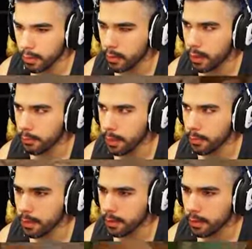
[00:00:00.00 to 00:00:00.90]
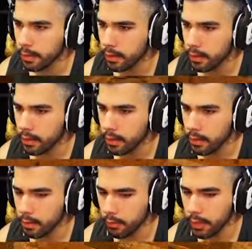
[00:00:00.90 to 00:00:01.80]
I'm beaming.
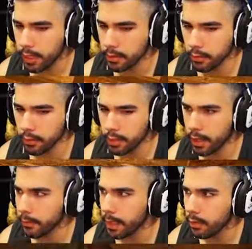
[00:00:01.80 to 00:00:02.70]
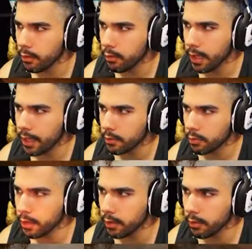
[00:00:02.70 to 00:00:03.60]
You guys don't understand, man. You guys
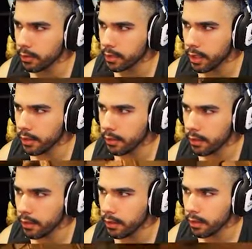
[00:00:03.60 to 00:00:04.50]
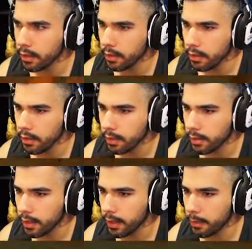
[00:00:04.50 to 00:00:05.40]
don't understand.
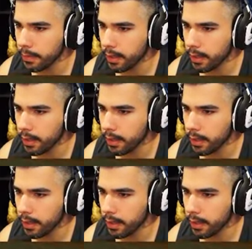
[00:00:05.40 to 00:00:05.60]
I got...